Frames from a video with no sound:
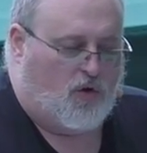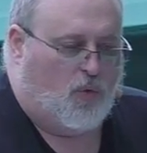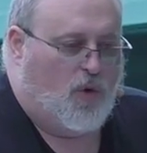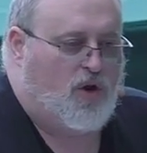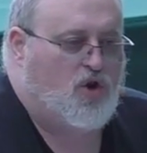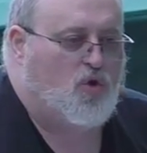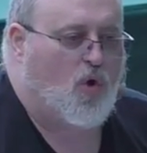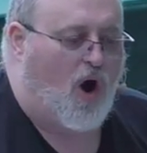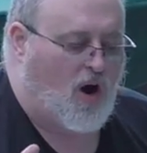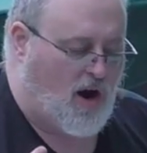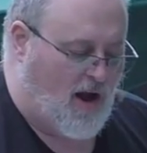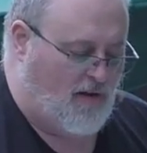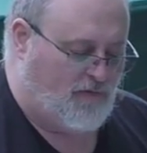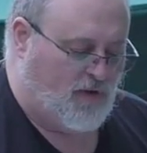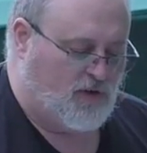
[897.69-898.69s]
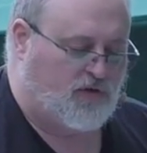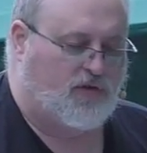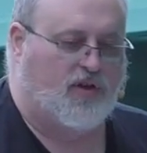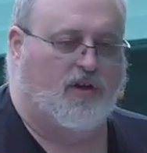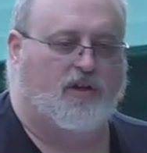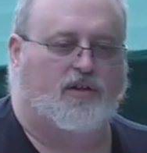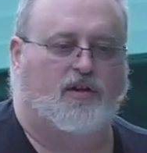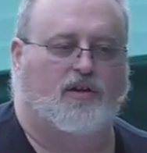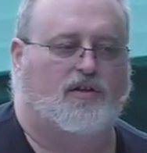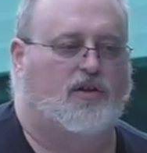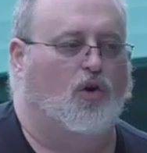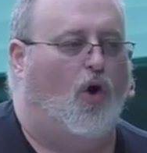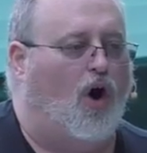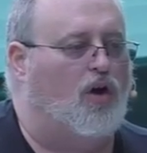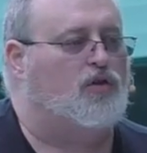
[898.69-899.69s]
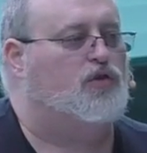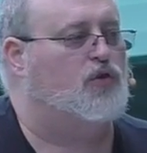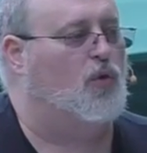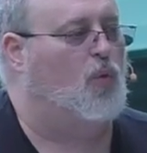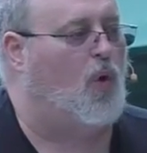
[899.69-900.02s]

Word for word: um, that they are doing this.